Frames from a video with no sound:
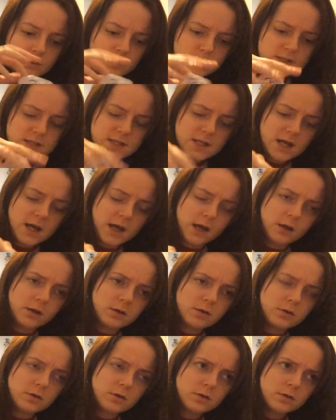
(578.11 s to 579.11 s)
What's that?
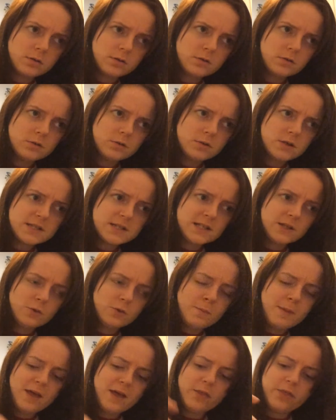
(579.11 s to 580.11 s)
There's a
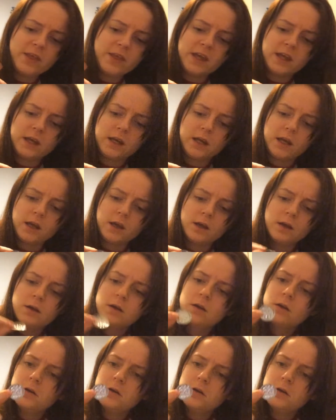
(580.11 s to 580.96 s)
little metal thing in here.